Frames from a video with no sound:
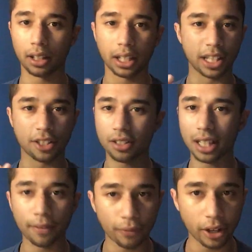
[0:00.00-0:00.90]
it's just
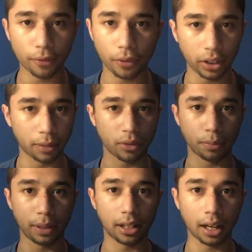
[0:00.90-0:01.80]
not fair for them to
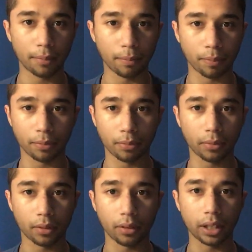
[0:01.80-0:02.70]
become
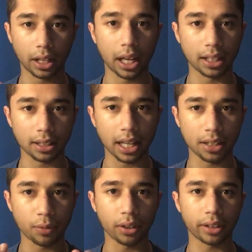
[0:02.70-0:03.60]

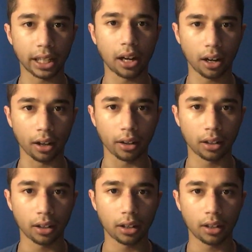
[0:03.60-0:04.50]
as what they are.
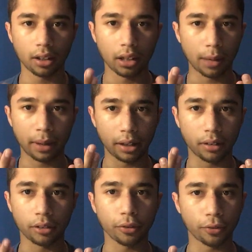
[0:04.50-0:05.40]
I mean,
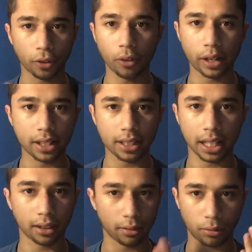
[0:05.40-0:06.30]
they're furries,
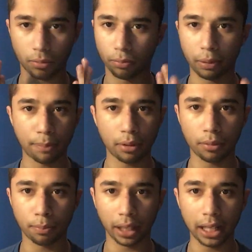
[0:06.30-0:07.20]
and people
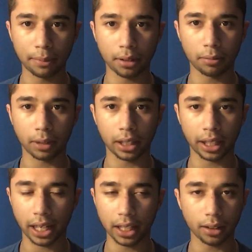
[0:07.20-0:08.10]
blame them and
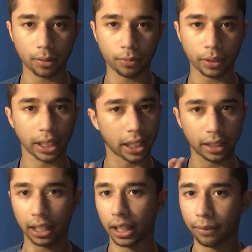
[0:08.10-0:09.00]
they hated them for that, and
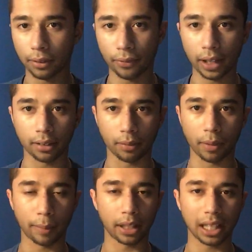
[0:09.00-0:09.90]
they leave the fandom.
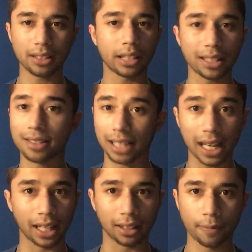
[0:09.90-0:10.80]
I mean, that's
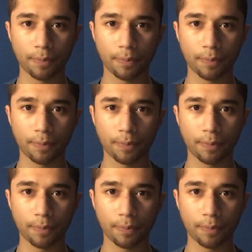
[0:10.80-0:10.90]
sad.